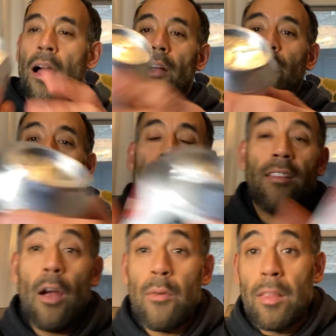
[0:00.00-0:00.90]
So let's
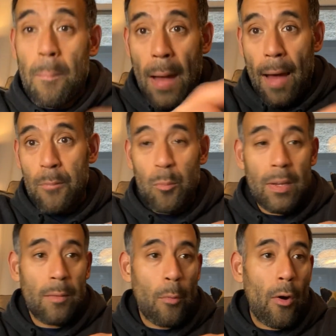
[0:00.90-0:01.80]
start with Bob's
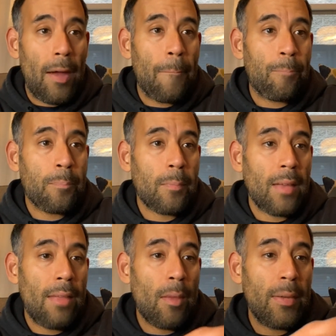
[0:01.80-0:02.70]
Big Boy.
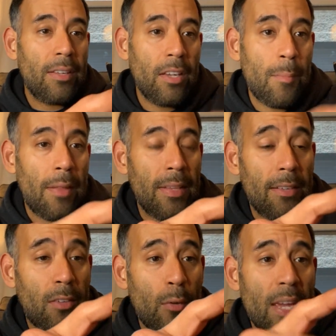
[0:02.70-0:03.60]
And let me tell you about
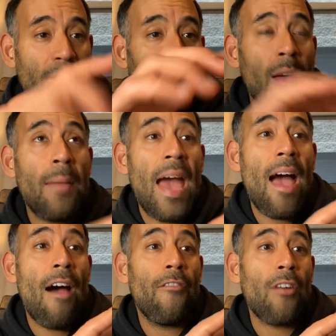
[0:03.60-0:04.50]
these. So each of them
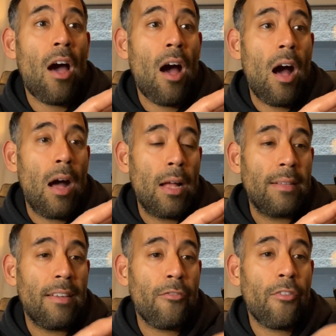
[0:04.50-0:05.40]
have a
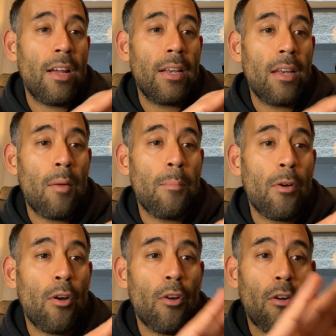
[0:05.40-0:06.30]
different
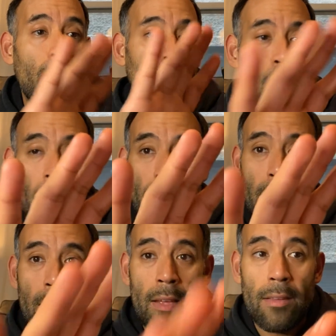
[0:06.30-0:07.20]
number
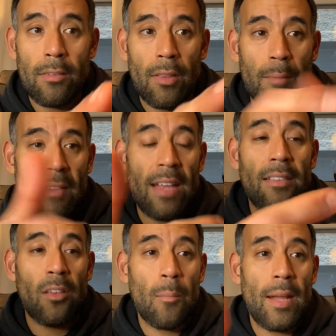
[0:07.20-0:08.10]
run. So they made
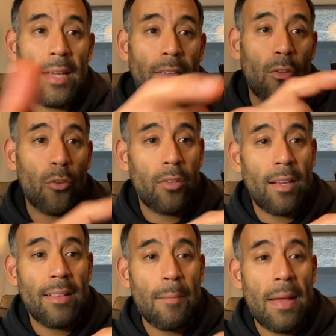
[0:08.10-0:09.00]
so many. So it looks
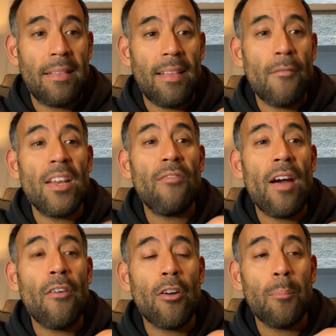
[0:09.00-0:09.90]
like they made
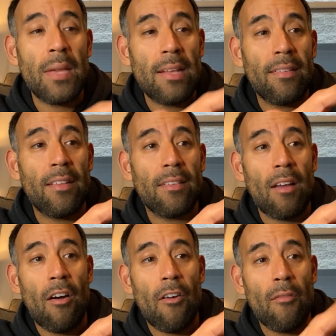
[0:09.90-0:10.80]
7,500 pieces
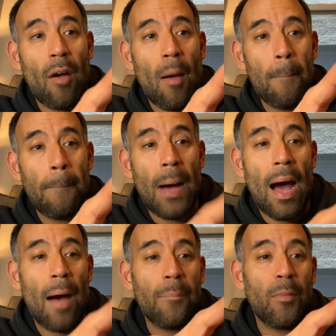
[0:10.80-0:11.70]
of
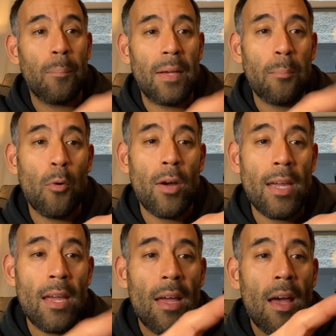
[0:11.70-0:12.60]
Bob's Big Boy.